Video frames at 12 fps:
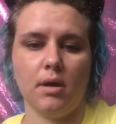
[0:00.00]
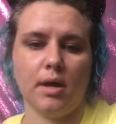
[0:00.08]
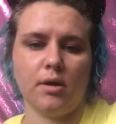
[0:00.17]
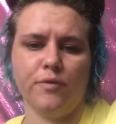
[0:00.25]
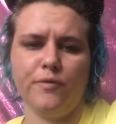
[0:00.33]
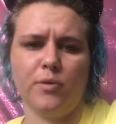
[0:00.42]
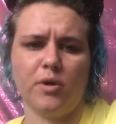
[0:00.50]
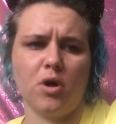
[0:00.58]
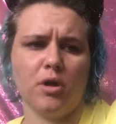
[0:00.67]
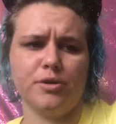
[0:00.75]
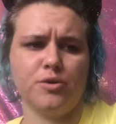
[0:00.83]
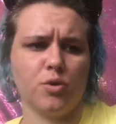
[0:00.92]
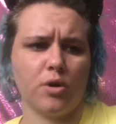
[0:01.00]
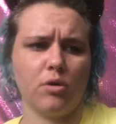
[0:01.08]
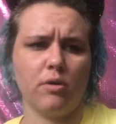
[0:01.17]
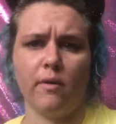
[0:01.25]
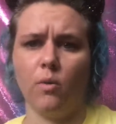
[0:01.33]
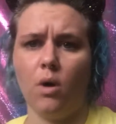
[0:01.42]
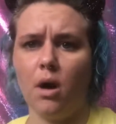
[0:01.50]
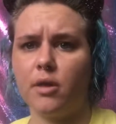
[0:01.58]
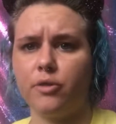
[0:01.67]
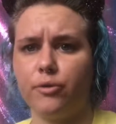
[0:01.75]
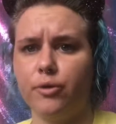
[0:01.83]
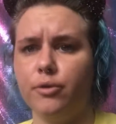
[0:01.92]
I don't know if you want to call it a tutorial or a
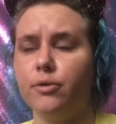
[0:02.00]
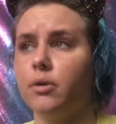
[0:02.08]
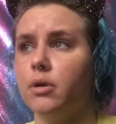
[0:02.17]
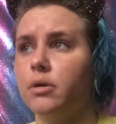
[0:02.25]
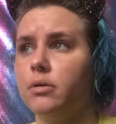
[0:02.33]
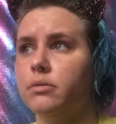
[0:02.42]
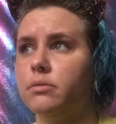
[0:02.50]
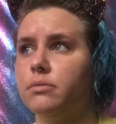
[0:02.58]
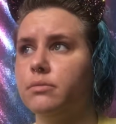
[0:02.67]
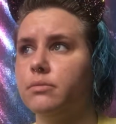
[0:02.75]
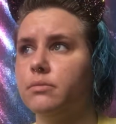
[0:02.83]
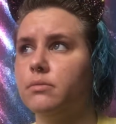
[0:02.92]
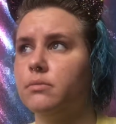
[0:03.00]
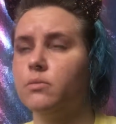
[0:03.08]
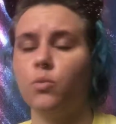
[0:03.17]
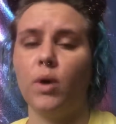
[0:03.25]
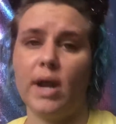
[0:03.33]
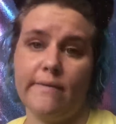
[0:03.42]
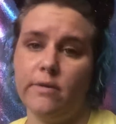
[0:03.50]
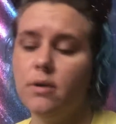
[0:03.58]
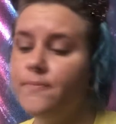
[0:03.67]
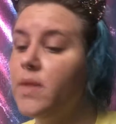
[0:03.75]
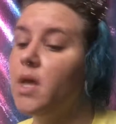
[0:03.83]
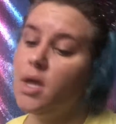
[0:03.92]
walkthrough or whatever.
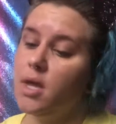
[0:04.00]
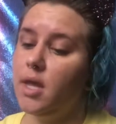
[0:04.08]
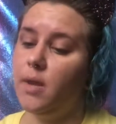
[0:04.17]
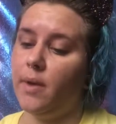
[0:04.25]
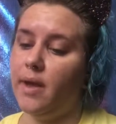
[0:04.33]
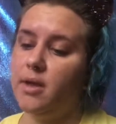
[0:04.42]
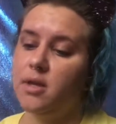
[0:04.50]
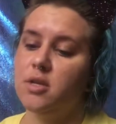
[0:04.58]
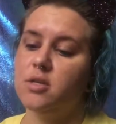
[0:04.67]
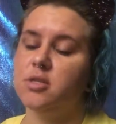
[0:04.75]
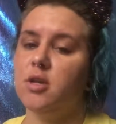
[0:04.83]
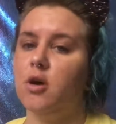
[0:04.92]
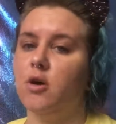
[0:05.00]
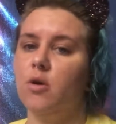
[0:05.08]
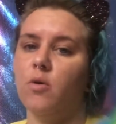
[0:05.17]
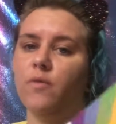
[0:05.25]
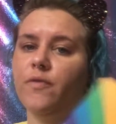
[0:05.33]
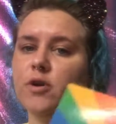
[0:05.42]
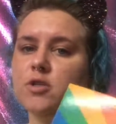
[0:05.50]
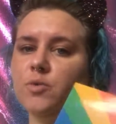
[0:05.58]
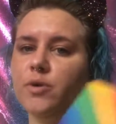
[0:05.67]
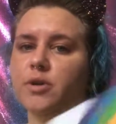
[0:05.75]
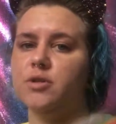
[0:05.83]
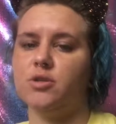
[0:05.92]
Anyway, so first
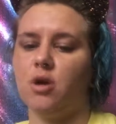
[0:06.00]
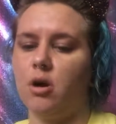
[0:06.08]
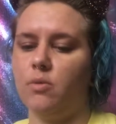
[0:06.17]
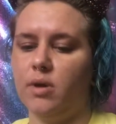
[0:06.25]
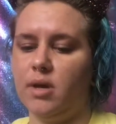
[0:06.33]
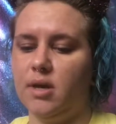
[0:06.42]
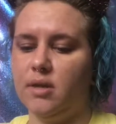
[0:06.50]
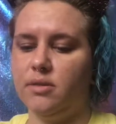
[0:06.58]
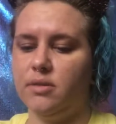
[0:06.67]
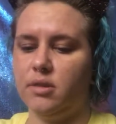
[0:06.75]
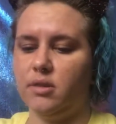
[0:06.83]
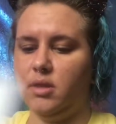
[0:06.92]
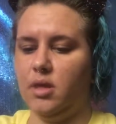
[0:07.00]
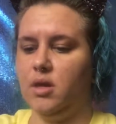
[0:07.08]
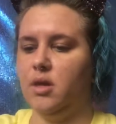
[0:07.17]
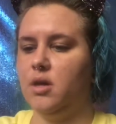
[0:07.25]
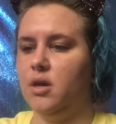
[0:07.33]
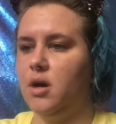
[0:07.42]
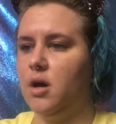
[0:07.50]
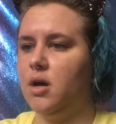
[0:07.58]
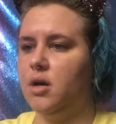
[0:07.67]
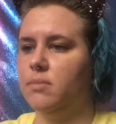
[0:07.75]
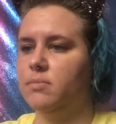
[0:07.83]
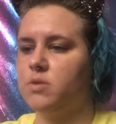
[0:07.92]
we're going to start with the
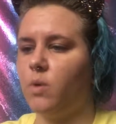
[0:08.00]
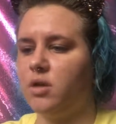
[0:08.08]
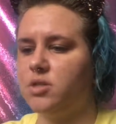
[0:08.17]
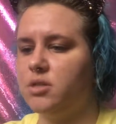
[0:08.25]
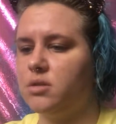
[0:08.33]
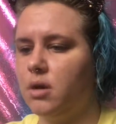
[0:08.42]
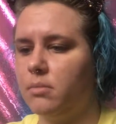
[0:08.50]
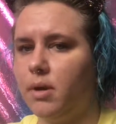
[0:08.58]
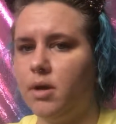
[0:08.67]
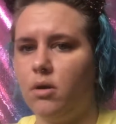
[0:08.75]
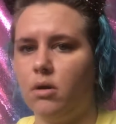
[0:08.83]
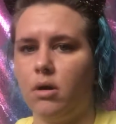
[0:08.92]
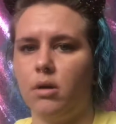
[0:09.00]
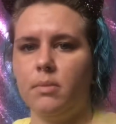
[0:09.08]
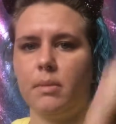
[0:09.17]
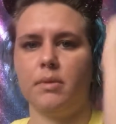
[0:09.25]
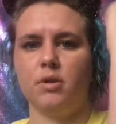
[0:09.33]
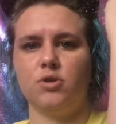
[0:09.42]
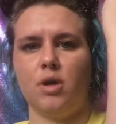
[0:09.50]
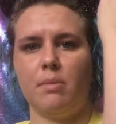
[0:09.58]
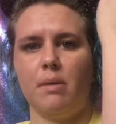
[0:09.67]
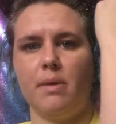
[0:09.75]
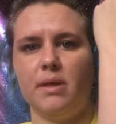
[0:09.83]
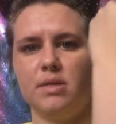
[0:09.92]
swatches on my arm. I'm going to try
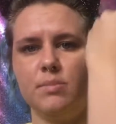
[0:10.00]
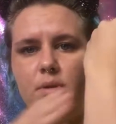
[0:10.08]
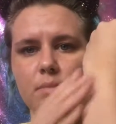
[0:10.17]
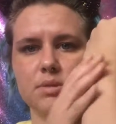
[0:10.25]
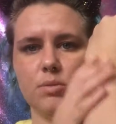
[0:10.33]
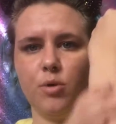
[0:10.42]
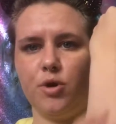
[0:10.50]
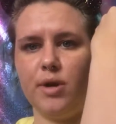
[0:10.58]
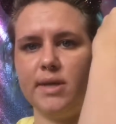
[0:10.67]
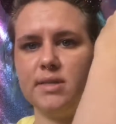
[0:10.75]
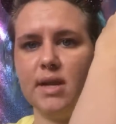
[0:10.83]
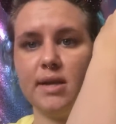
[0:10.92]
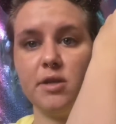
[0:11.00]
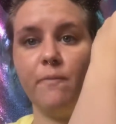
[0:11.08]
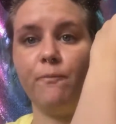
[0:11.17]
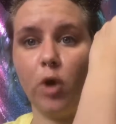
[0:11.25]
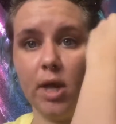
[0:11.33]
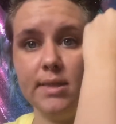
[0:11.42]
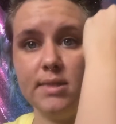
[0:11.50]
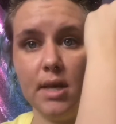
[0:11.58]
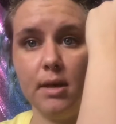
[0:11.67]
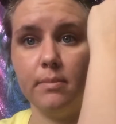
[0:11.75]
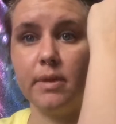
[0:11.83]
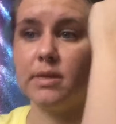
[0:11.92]
my best to put them somewhere you guys can actually freaking
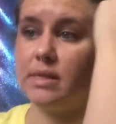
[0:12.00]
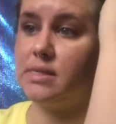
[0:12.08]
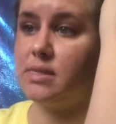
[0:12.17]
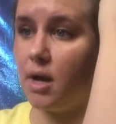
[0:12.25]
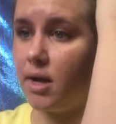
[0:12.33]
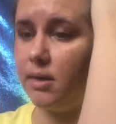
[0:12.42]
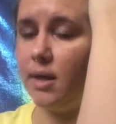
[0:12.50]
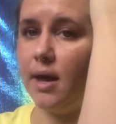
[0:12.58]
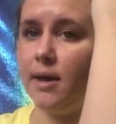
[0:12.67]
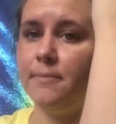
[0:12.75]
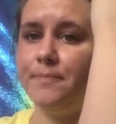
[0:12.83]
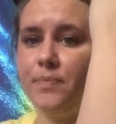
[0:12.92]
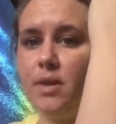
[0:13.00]
see them because I suck at that.